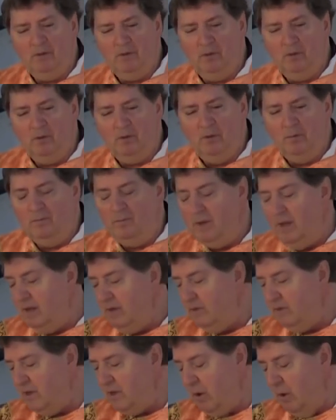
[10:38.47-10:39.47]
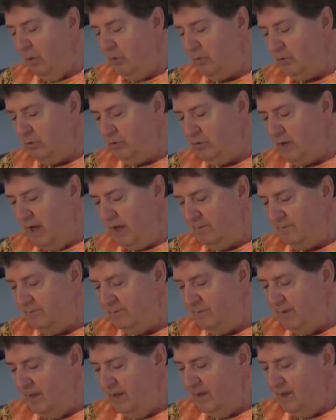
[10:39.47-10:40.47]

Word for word: to the older son.